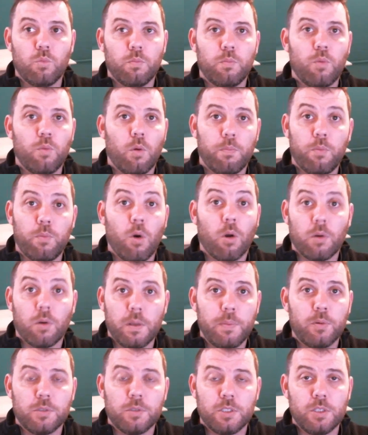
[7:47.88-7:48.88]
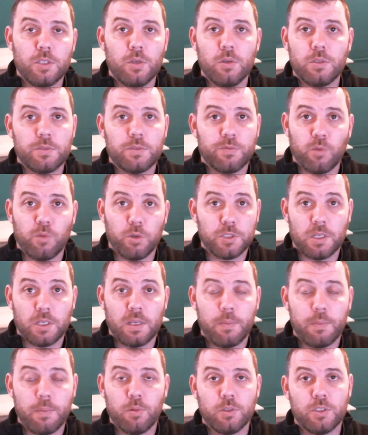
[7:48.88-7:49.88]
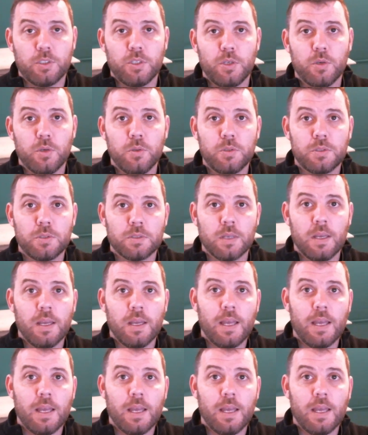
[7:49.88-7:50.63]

wrongly put to use, fraudulently put to use.